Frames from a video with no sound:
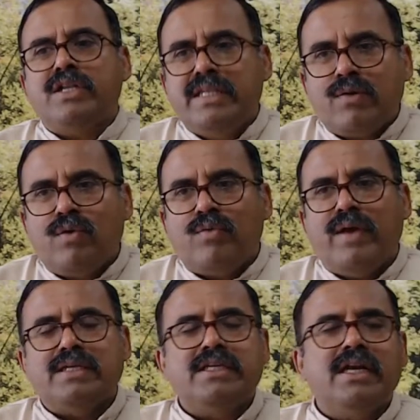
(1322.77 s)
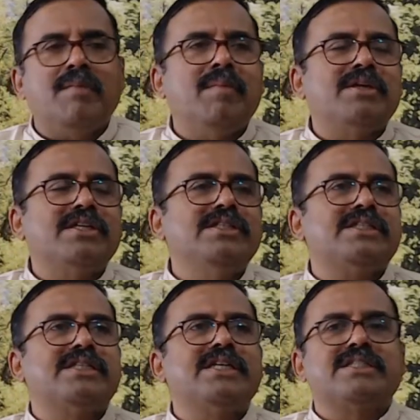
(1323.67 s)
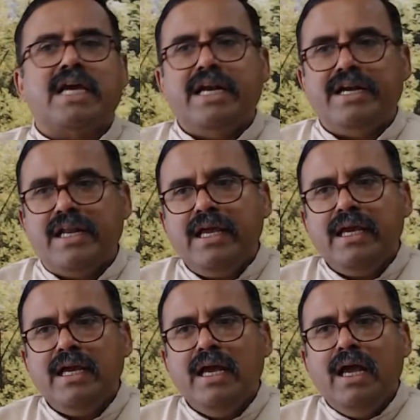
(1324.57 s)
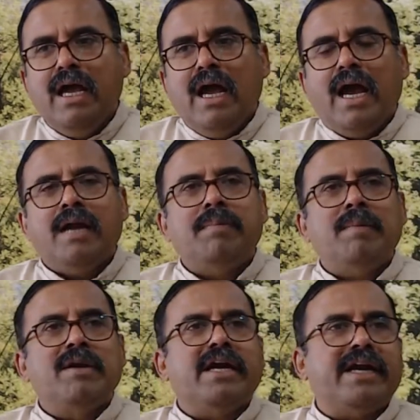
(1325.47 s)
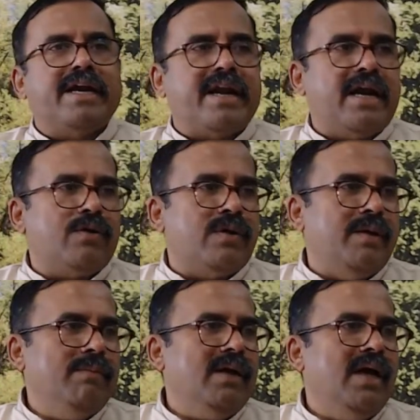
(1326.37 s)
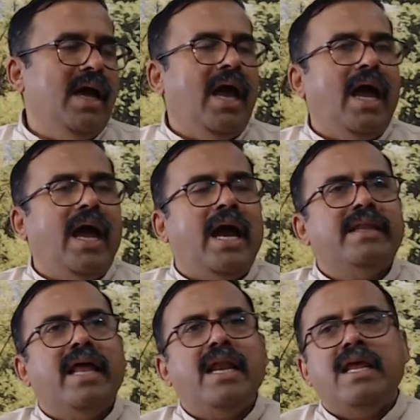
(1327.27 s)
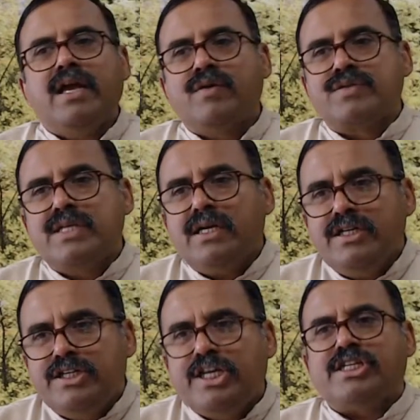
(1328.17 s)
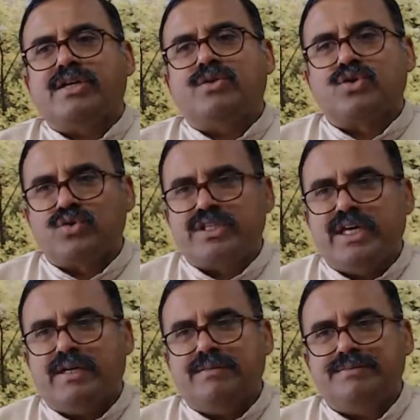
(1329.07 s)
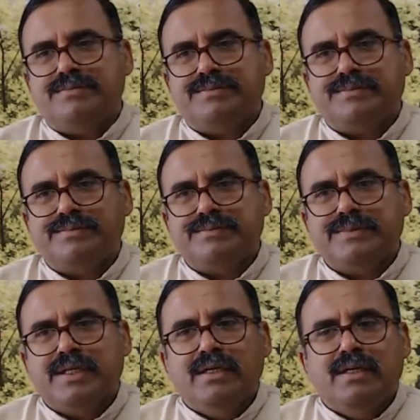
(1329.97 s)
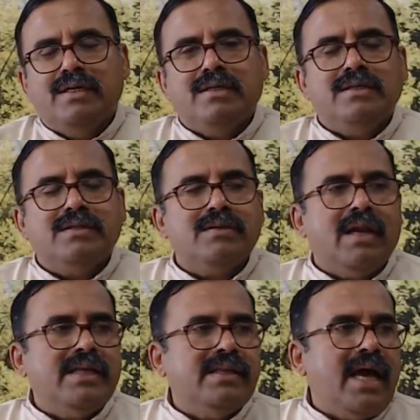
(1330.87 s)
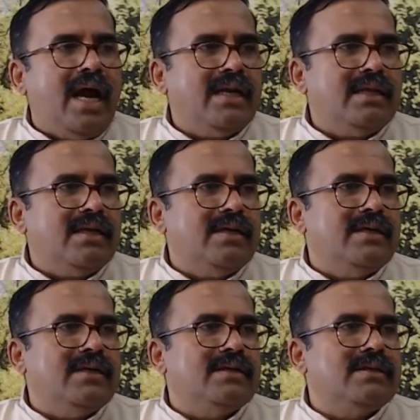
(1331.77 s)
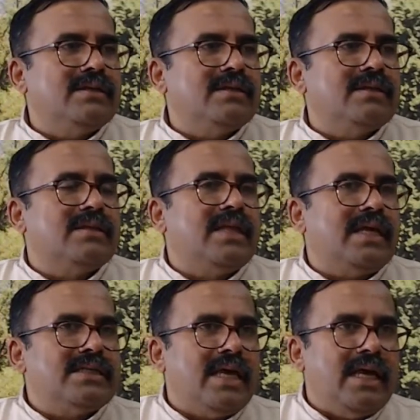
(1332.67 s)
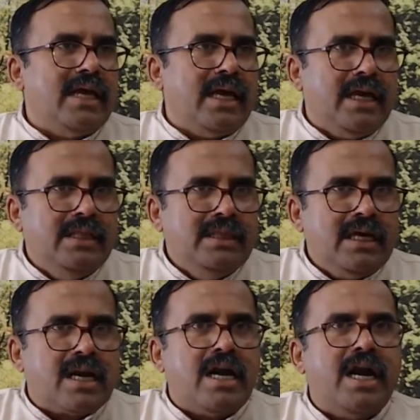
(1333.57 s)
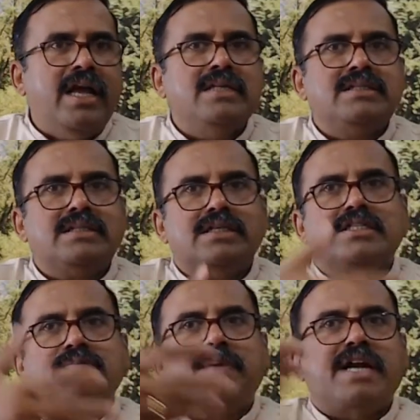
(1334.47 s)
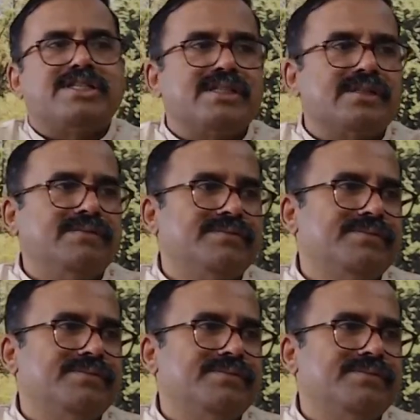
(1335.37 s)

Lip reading: it in their own way. Sri Ramana Maharshi just sits silently and people get attracted to him. And then he gives teaching, those who seek. So like that, there is a inner radiance spreads